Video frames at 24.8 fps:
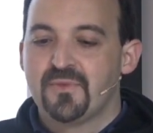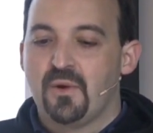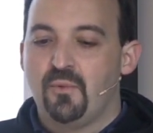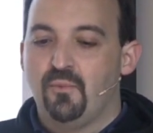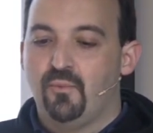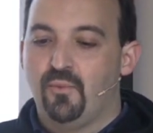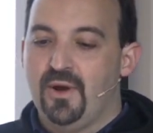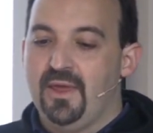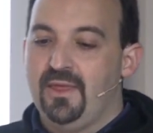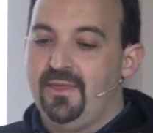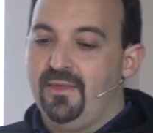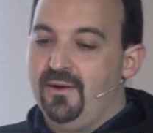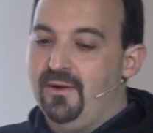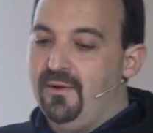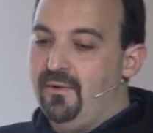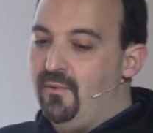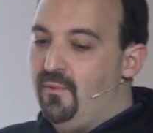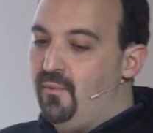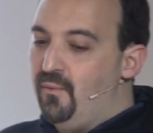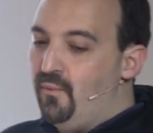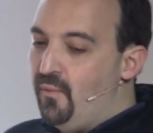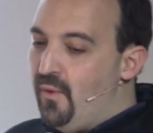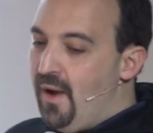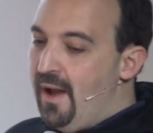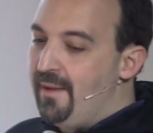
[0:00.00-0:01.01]
With
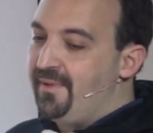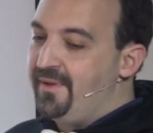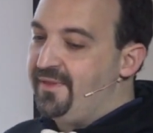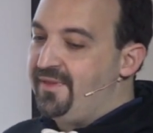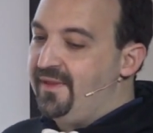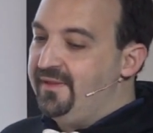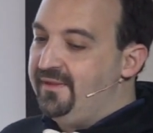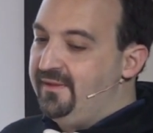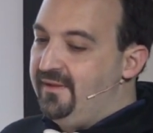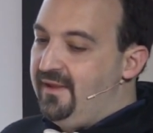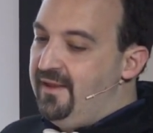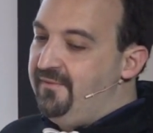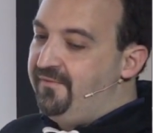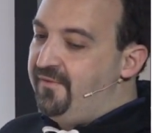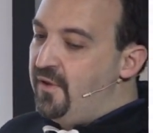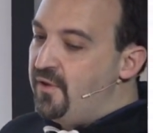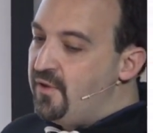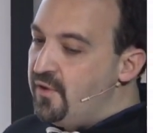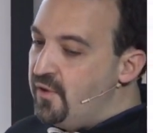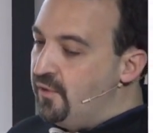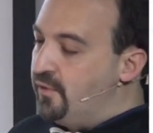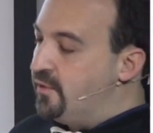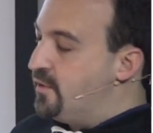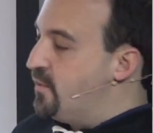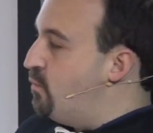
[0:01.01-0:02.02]
if you
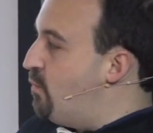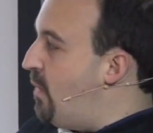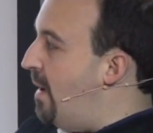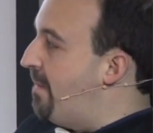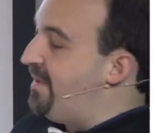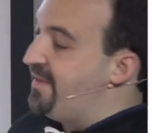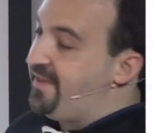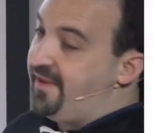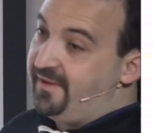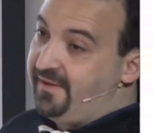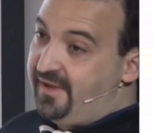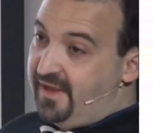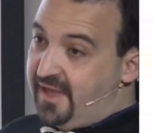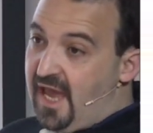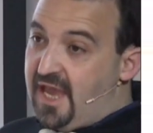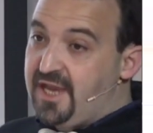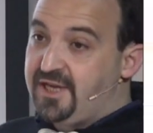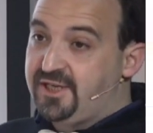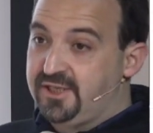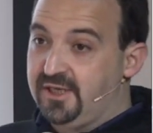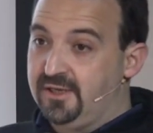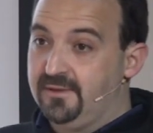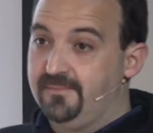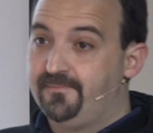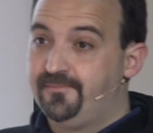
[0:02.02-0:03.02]
use web
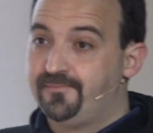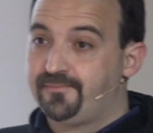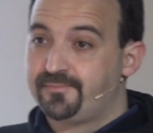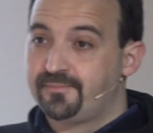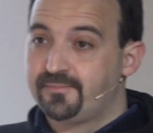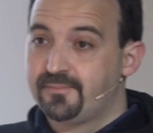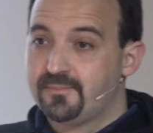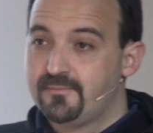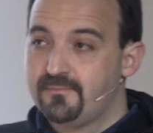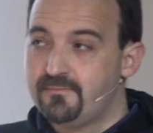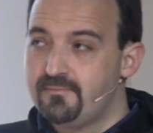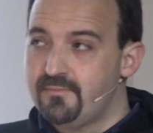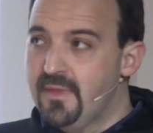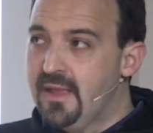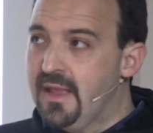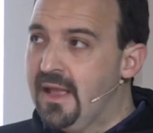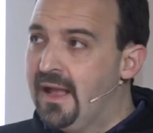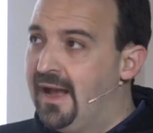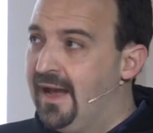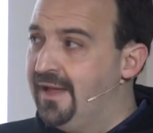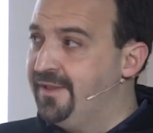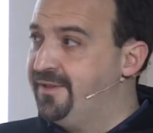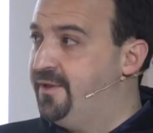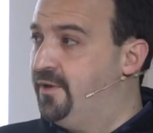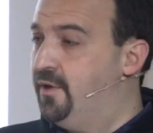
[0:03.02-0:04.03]
authentication
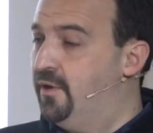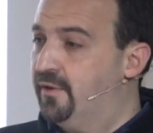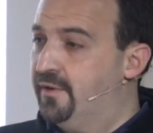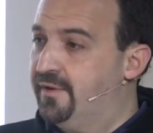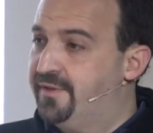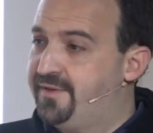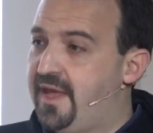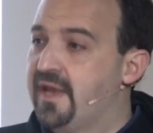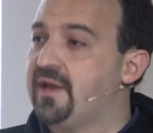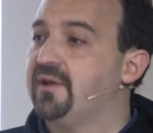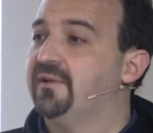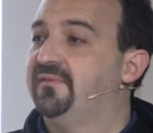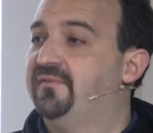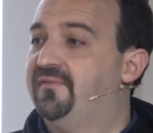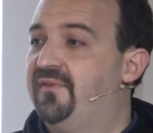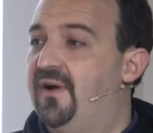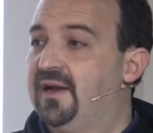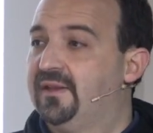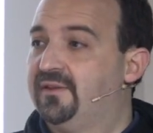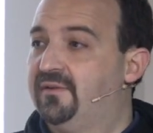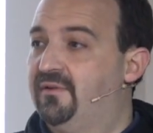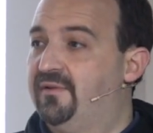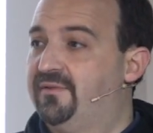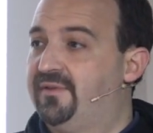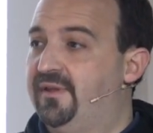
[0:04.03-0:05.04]
as your second
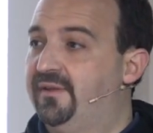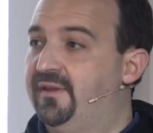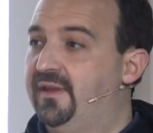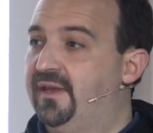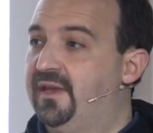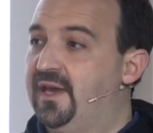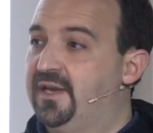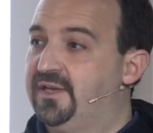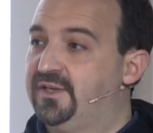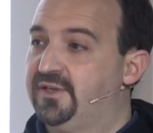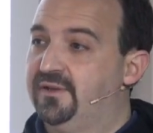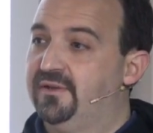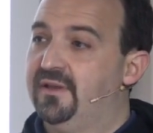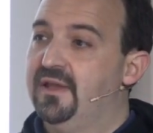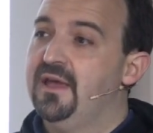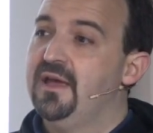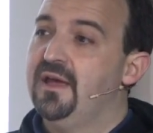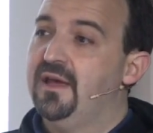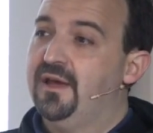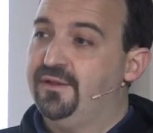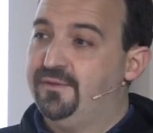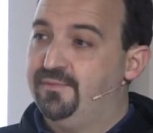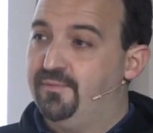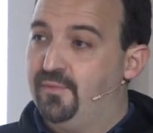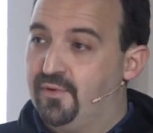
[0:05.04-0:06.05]
factor authentication,
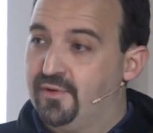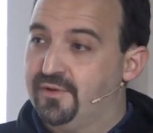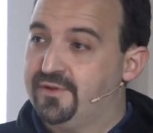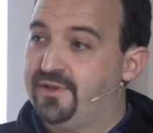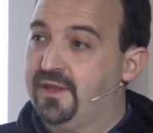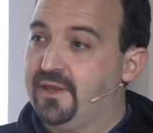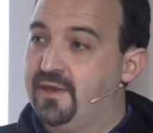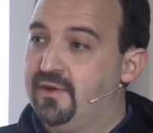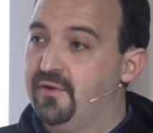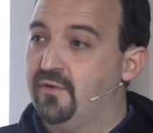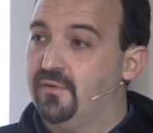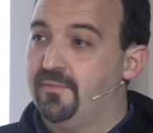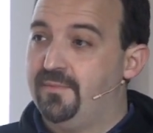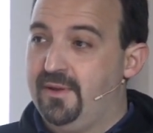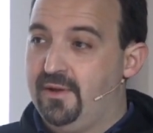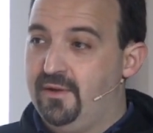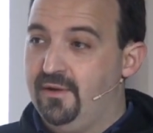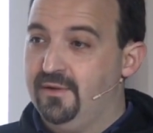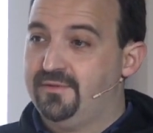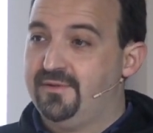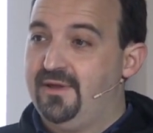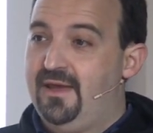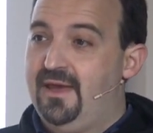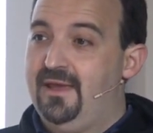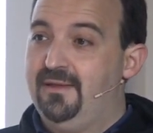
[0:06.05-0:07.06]
it's more secure
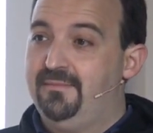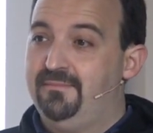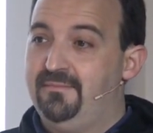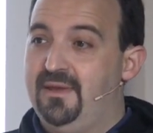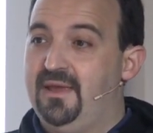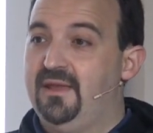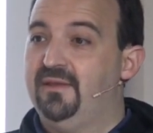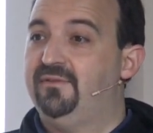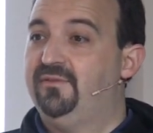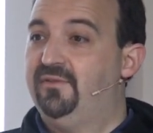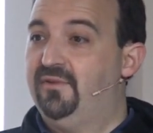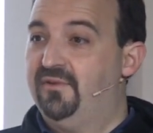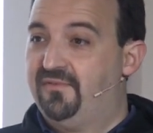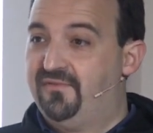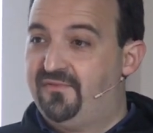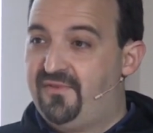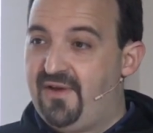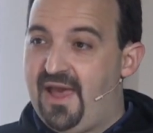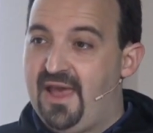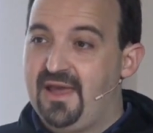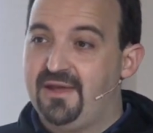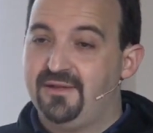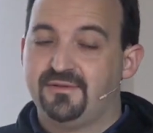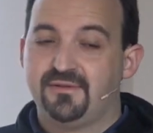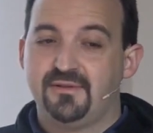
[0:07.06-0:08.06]
because it means your
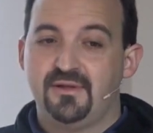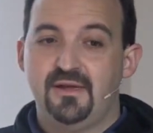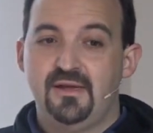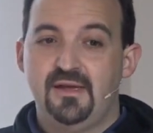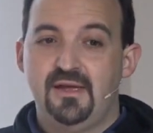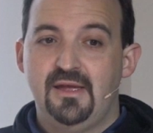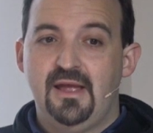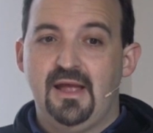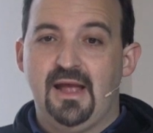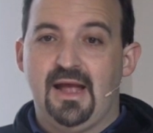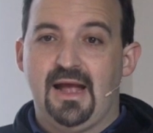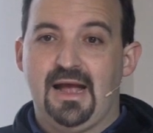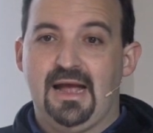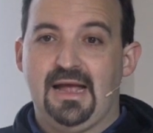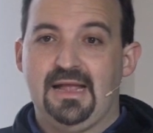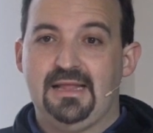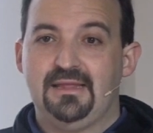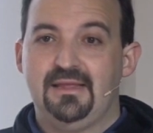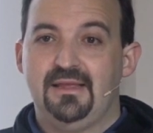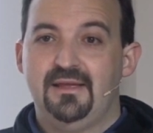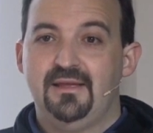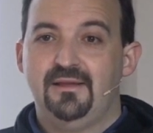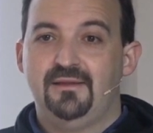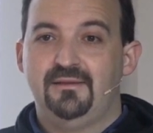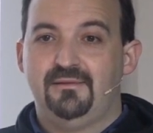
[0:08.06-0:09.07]
face,
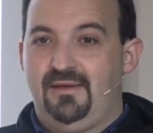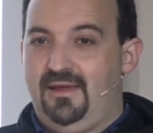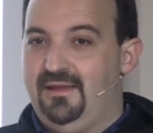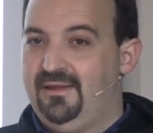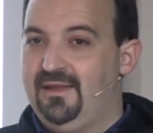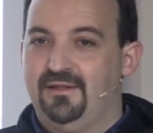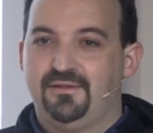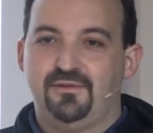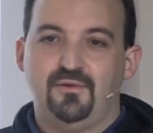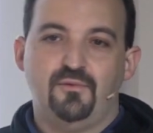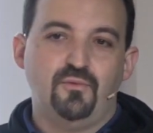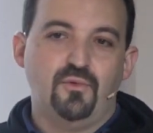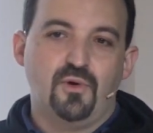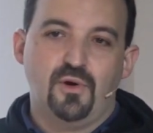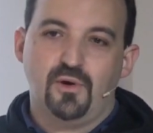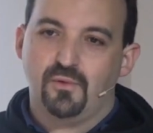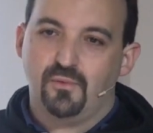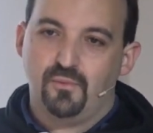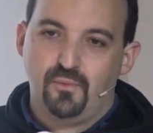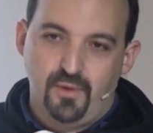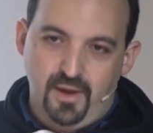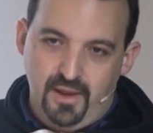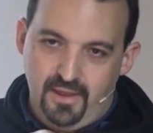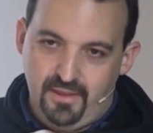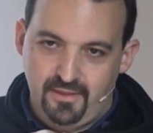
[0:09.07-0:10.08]
and it doesn't work
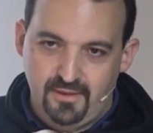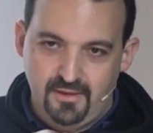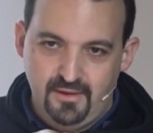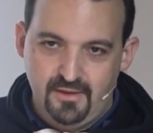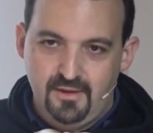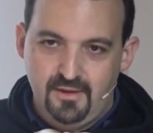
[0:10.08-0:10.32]
with